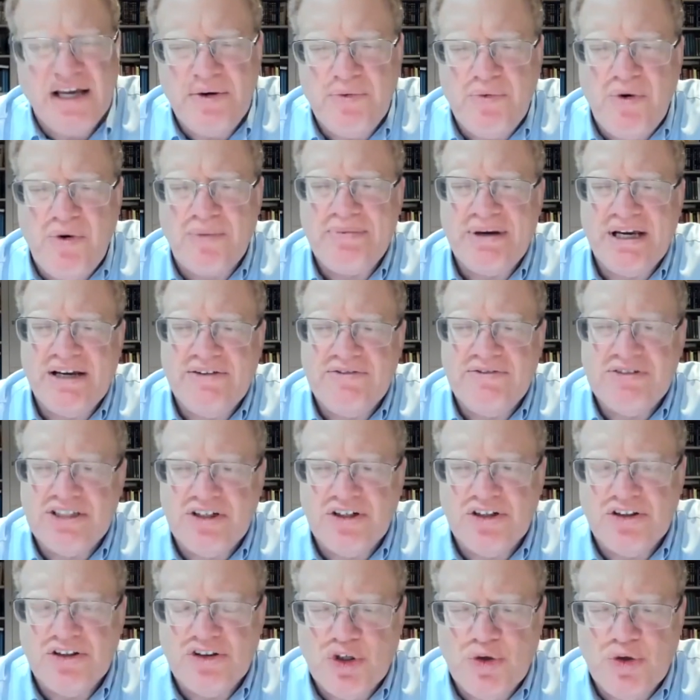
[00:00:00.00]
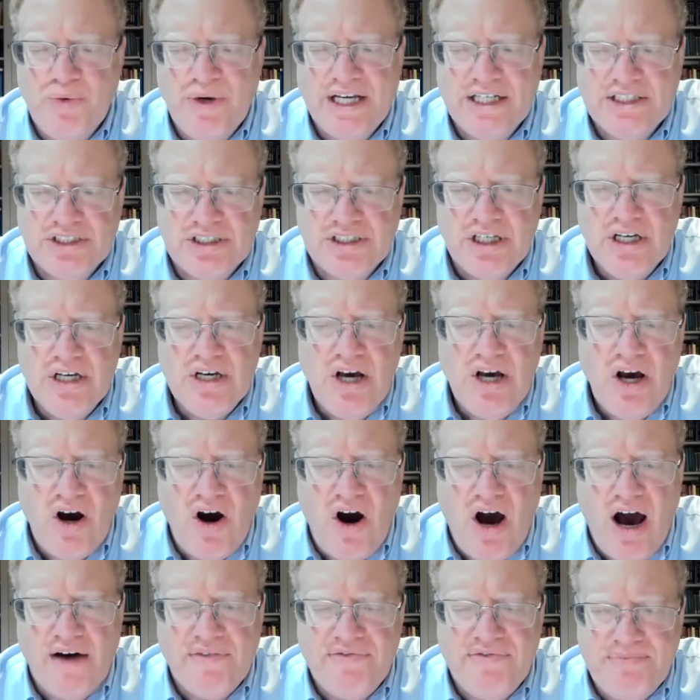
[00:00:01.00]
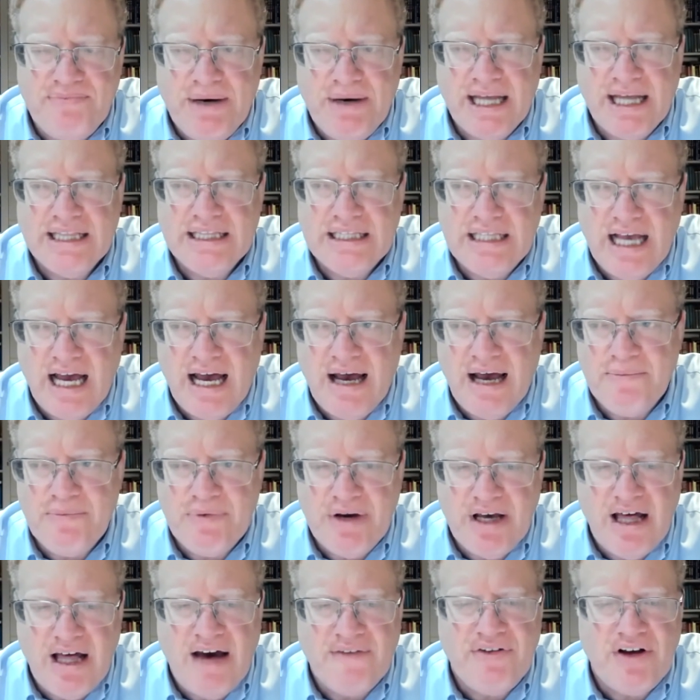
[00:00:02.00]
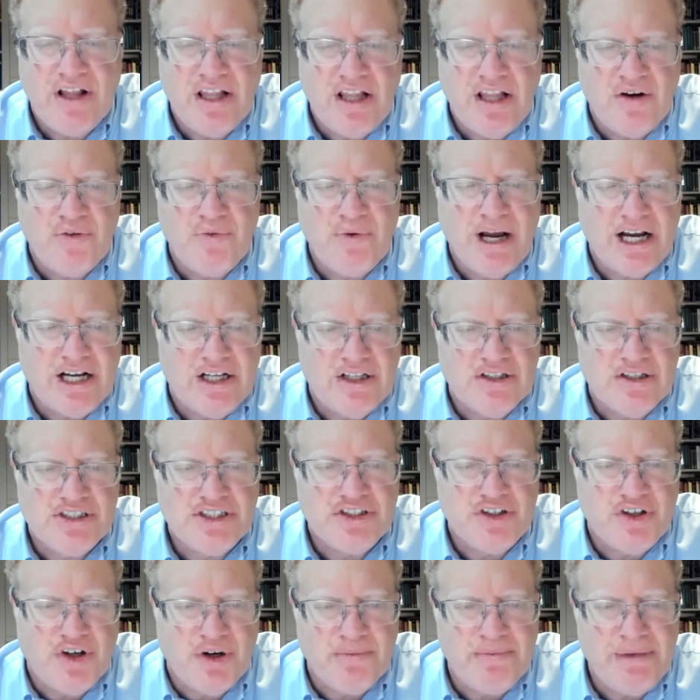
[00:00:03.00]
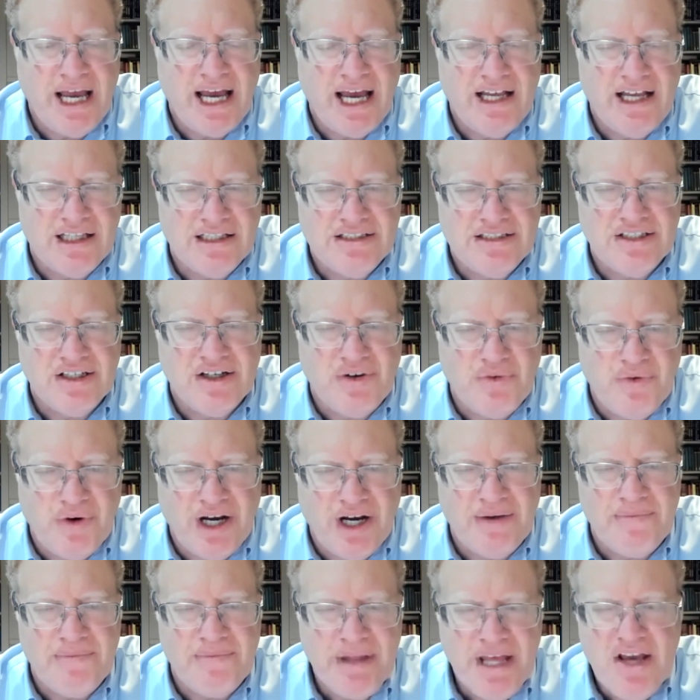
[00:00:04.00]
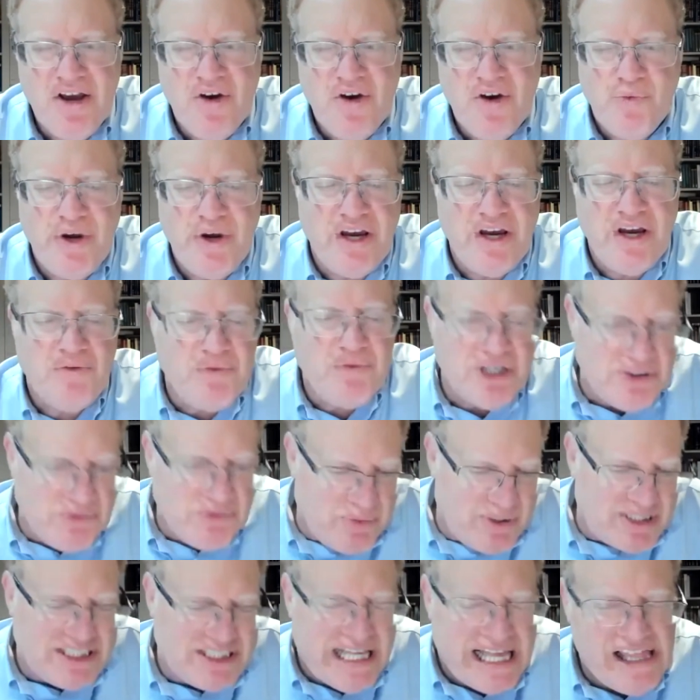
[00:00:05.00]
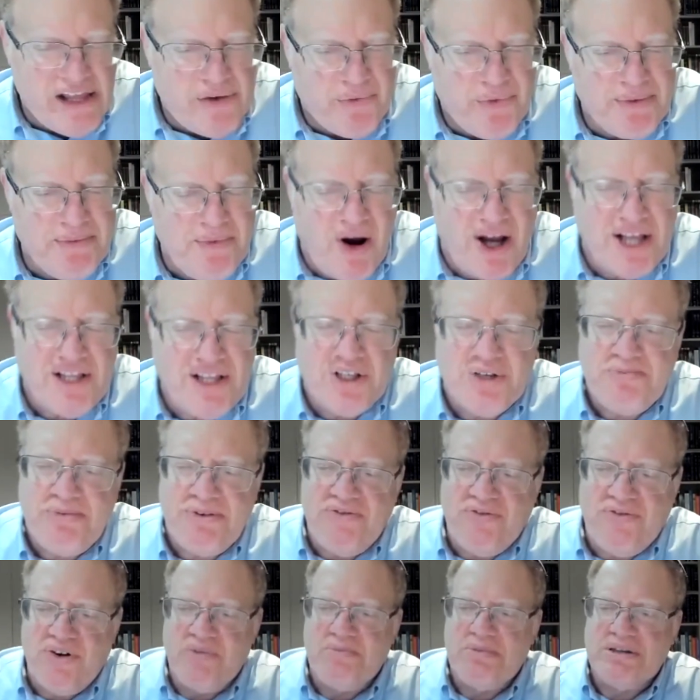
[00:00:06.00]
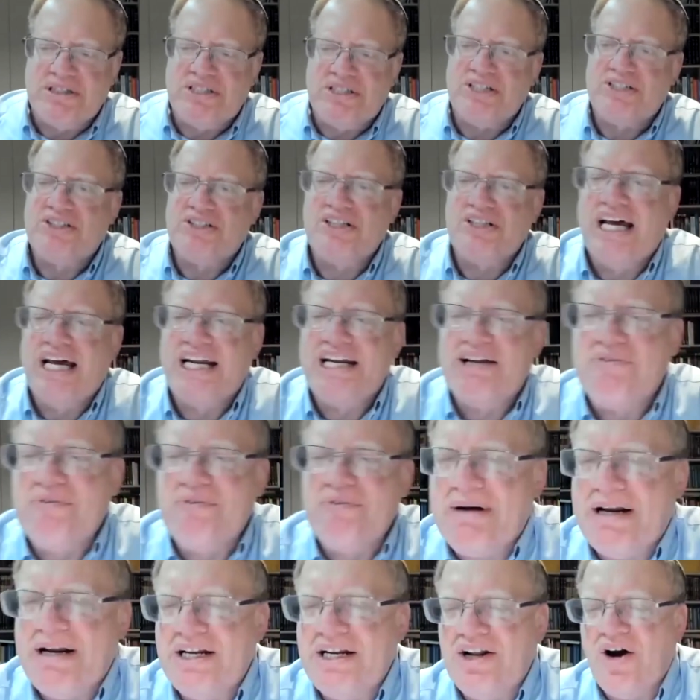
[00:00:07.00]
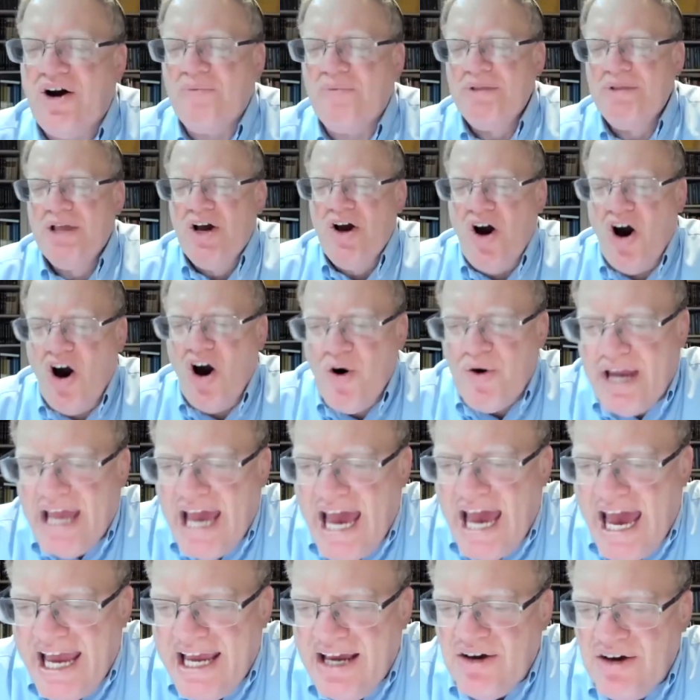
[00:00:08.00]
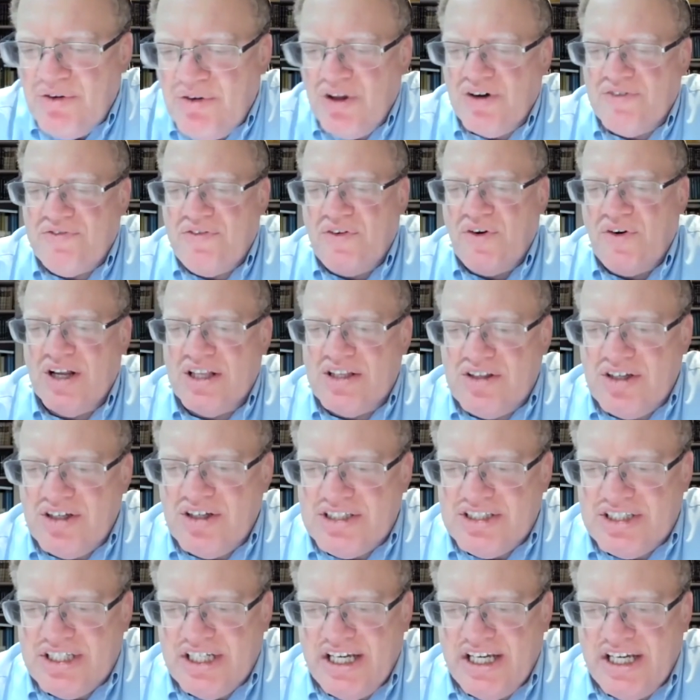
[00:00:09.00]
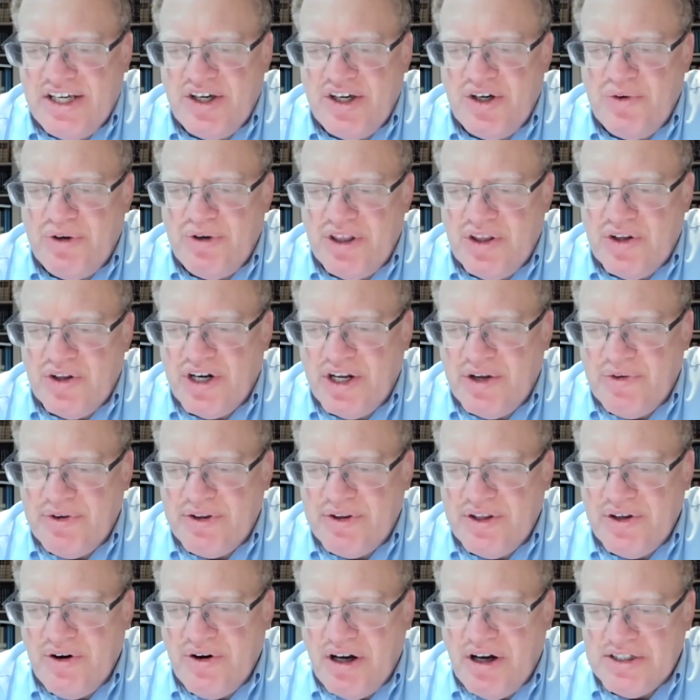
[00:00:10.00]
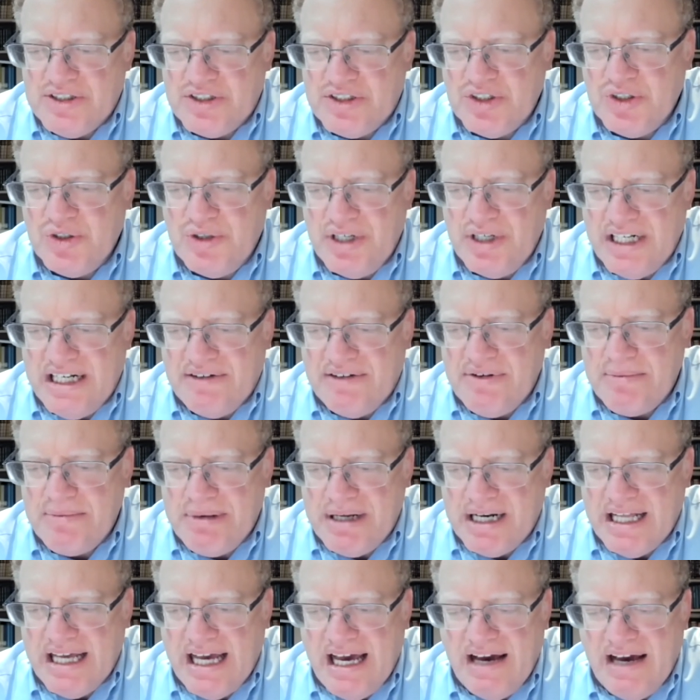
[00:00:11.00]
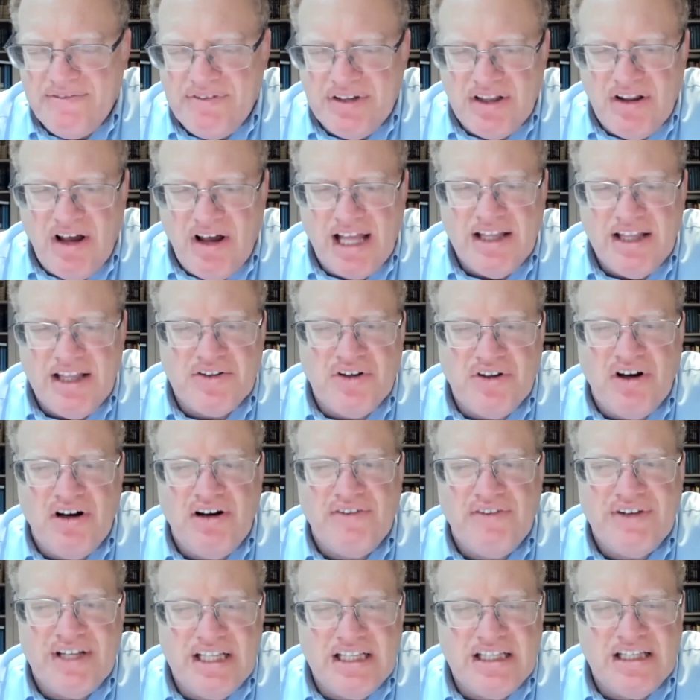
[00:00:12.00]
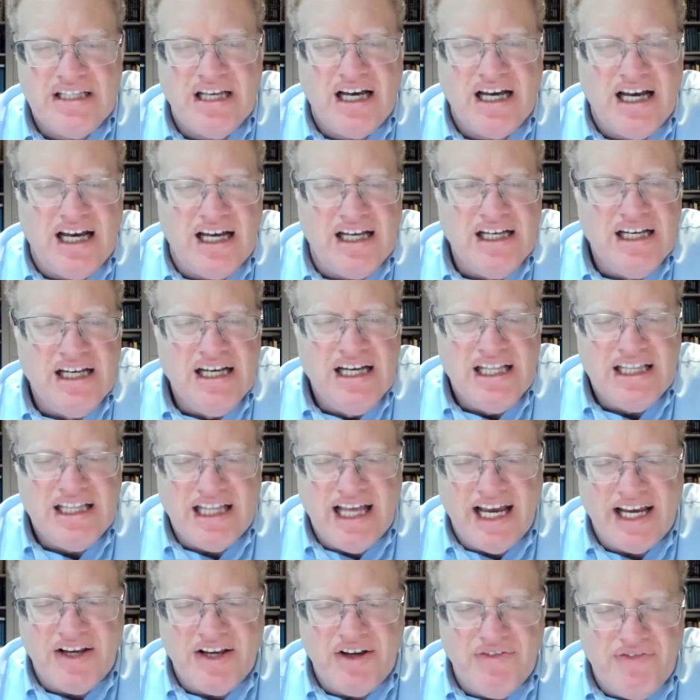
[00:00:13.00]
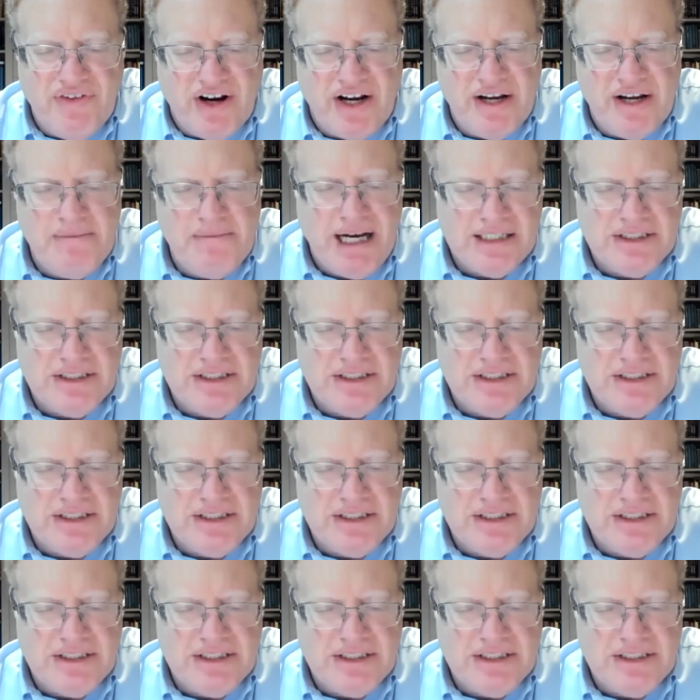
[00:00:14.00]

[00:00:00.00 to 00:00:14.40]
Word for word: he won't be giving the two weeks off, but um, we'll have all our regular shiur. Yeah, so um, we, we we send them reminders before, but just to let everybody know. Okay, look forward to seeing you and learning with you all soon. And everybody have a Lila Tov, and uh, thank you very